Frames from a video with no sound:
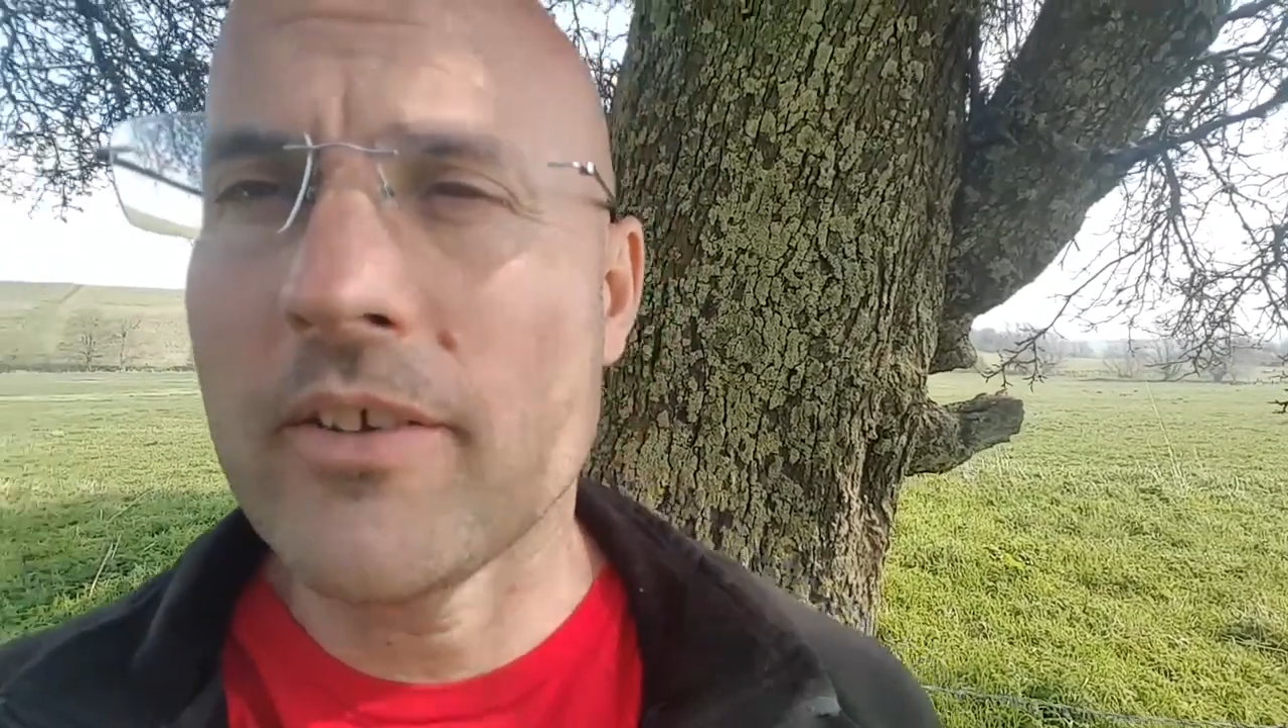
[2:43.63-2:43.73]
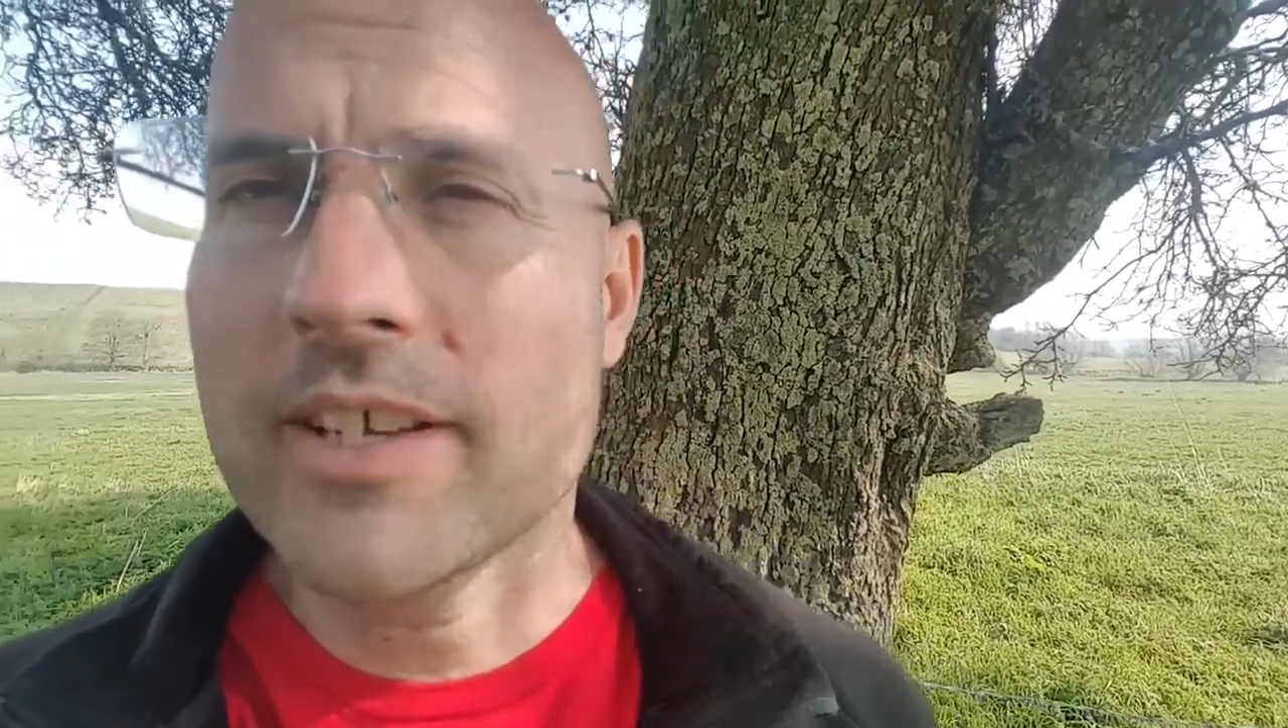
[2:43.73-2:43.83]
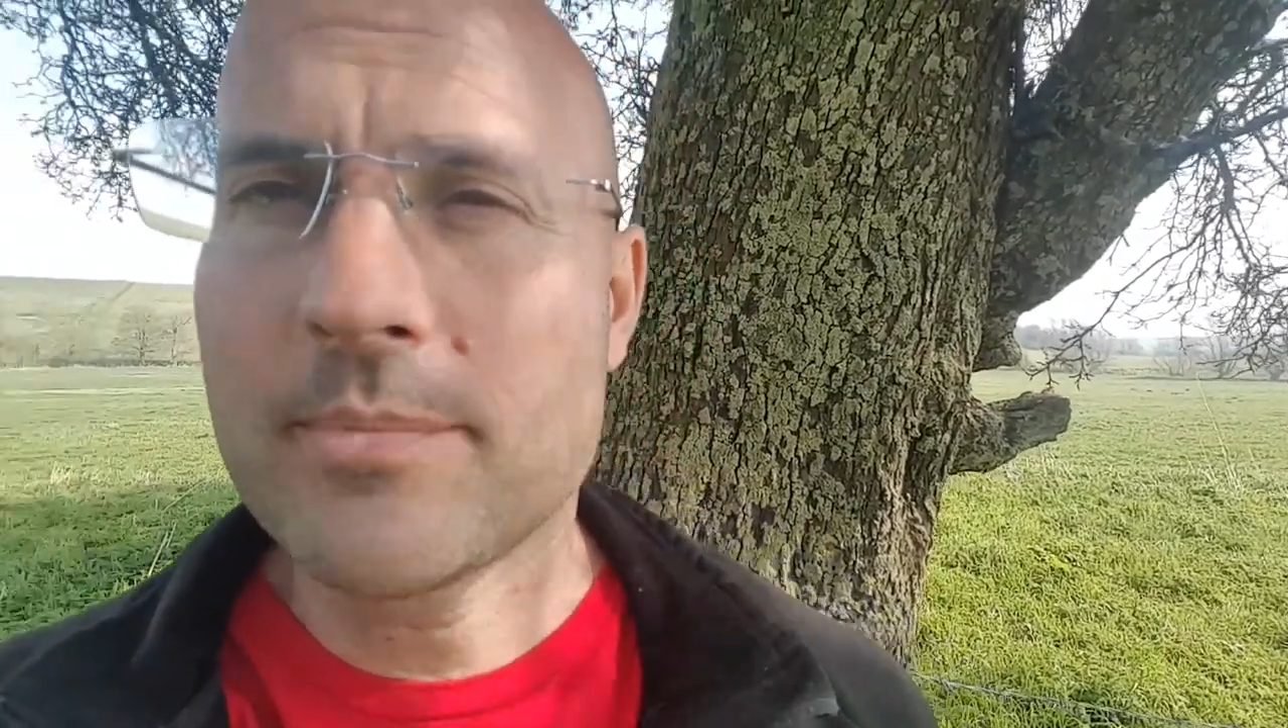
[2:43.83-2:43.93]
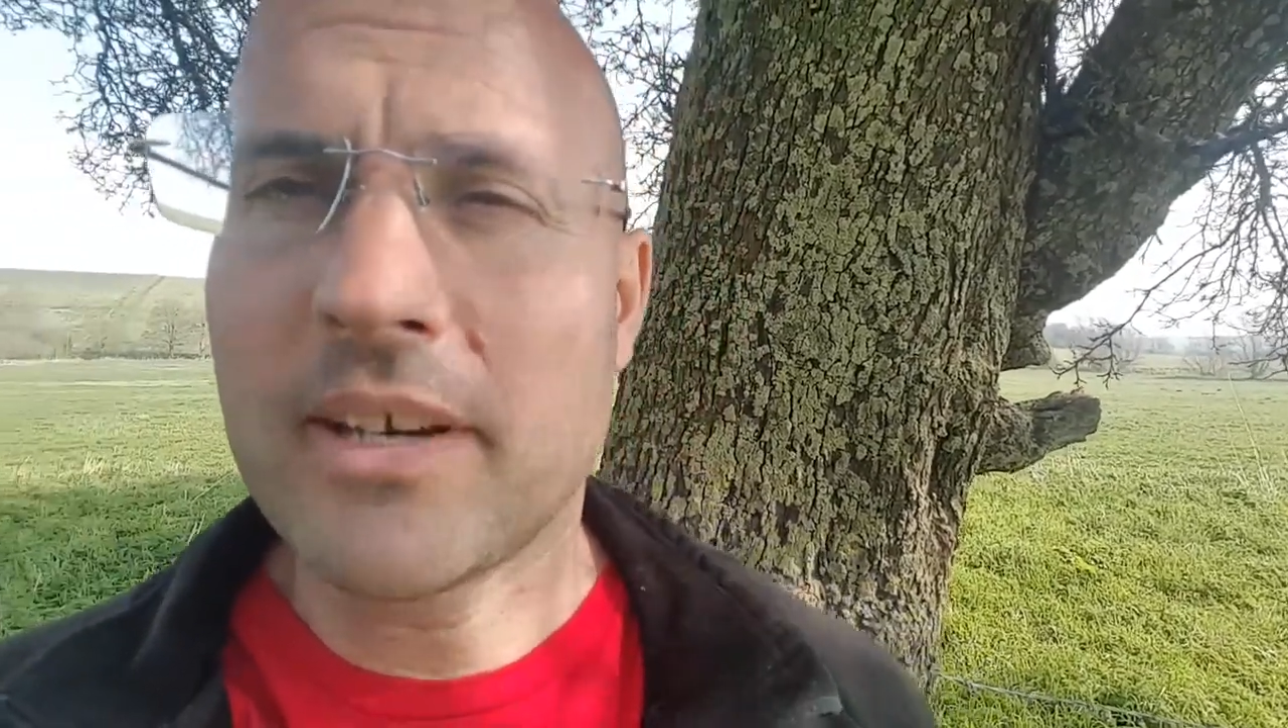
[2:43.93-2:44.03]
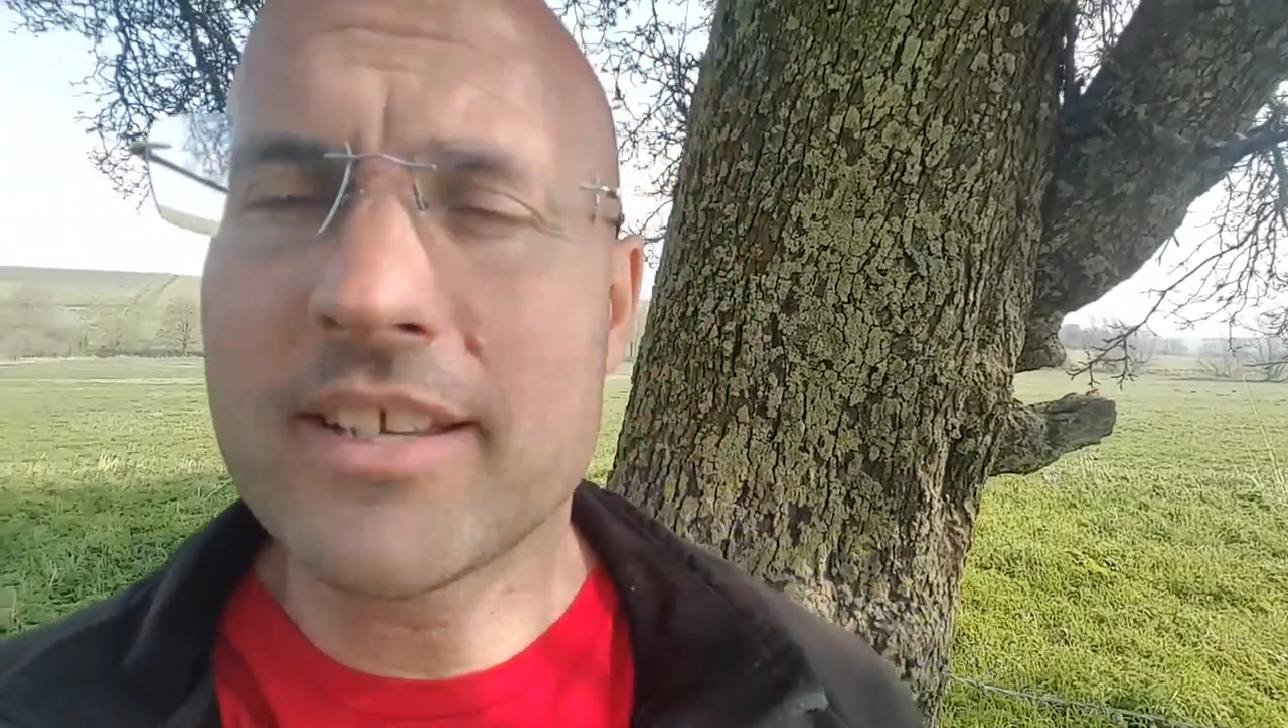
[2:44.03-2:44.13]
own
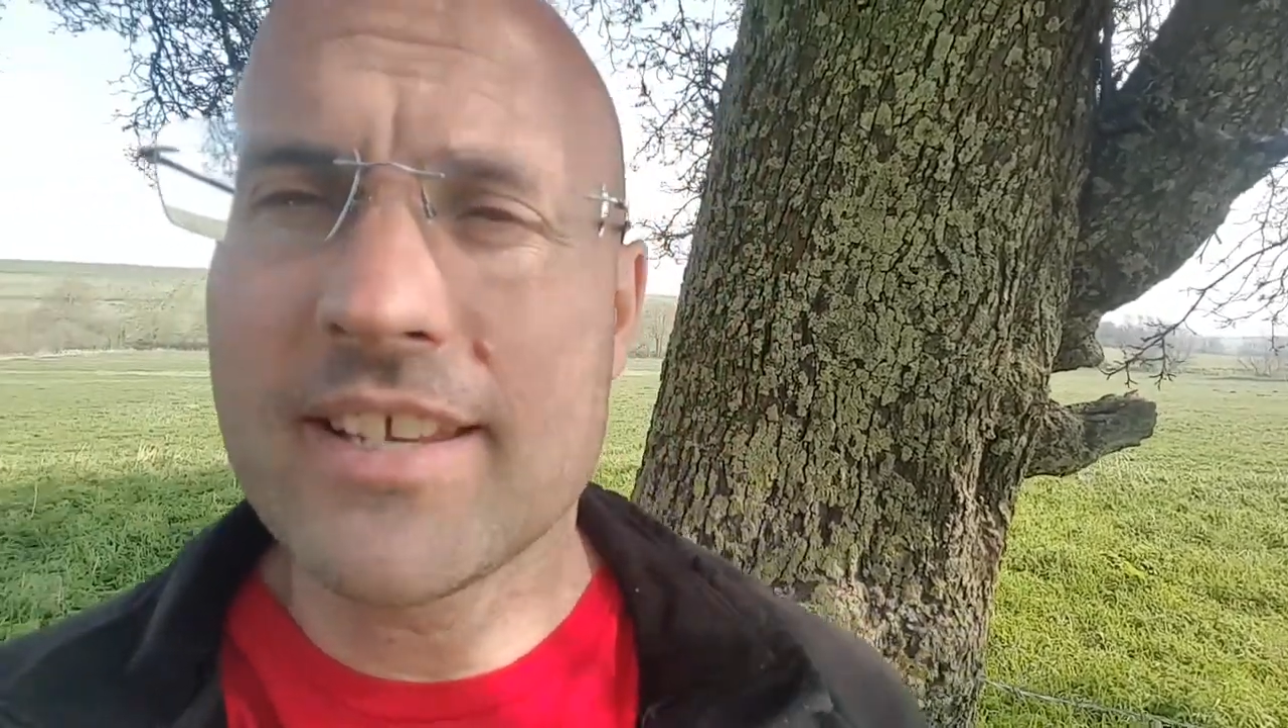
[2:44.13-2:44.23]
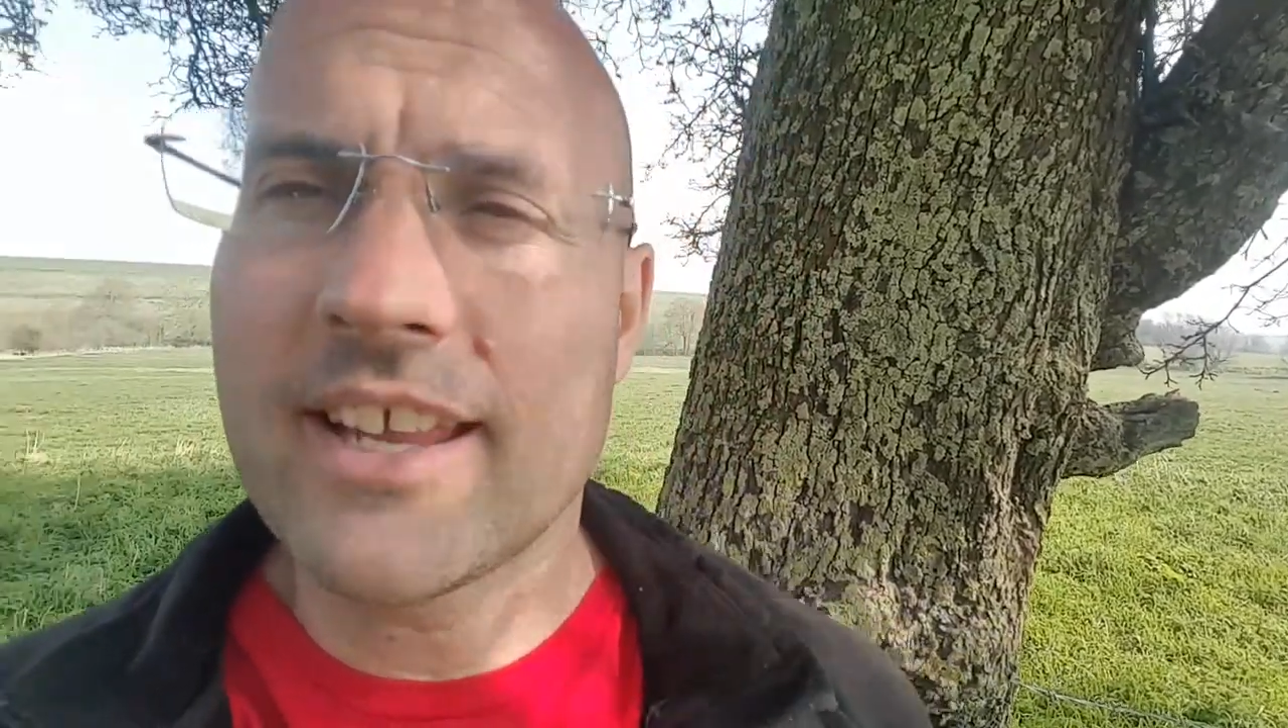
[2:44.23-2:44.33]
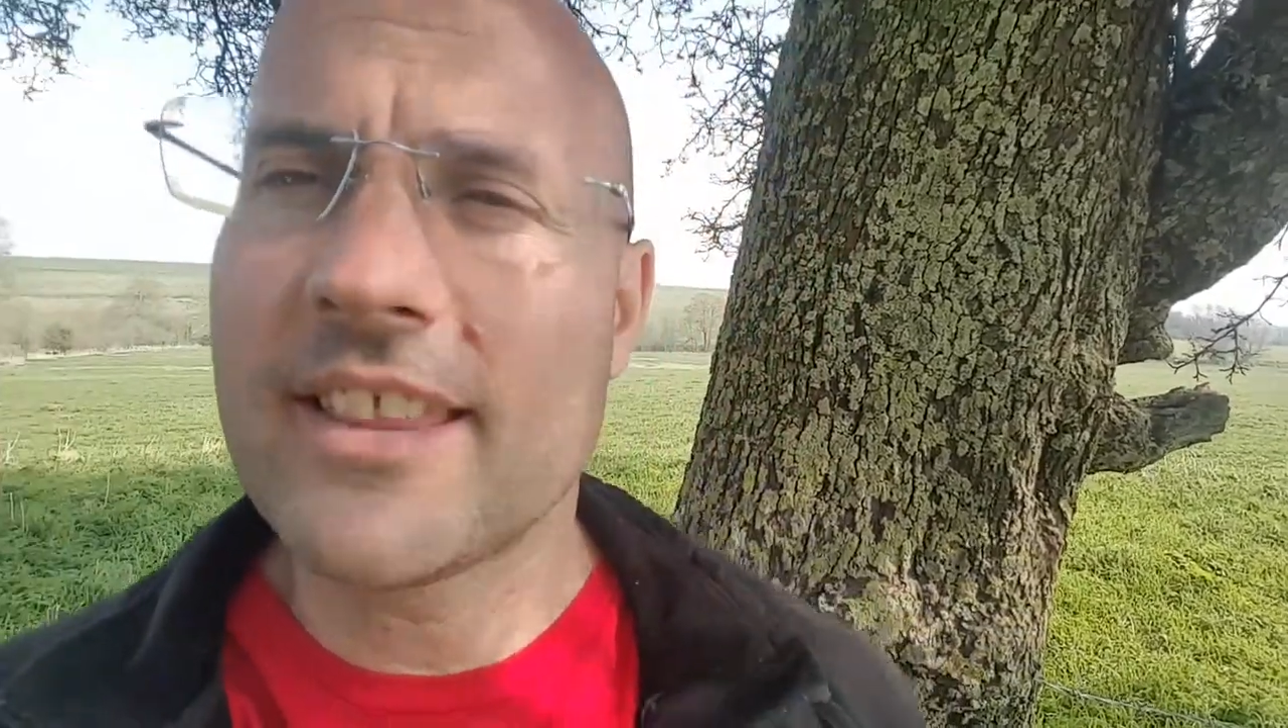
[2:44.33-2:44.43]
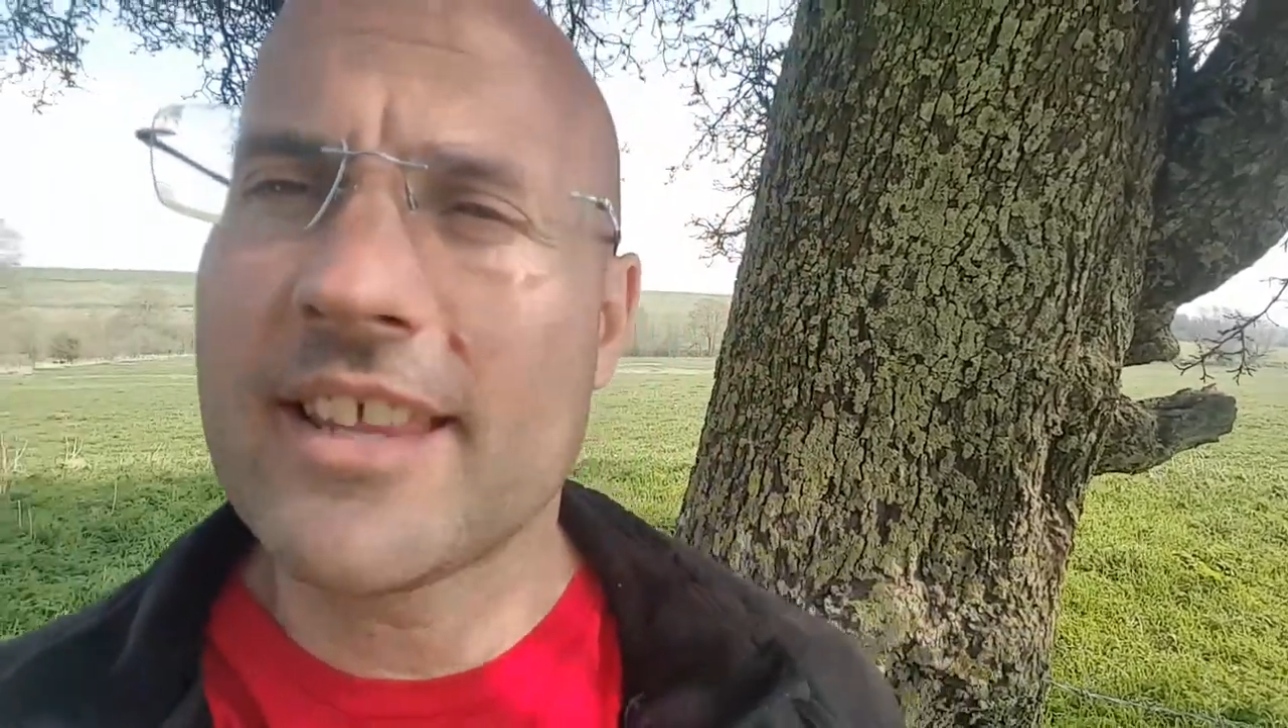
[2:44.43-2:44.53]
experience here,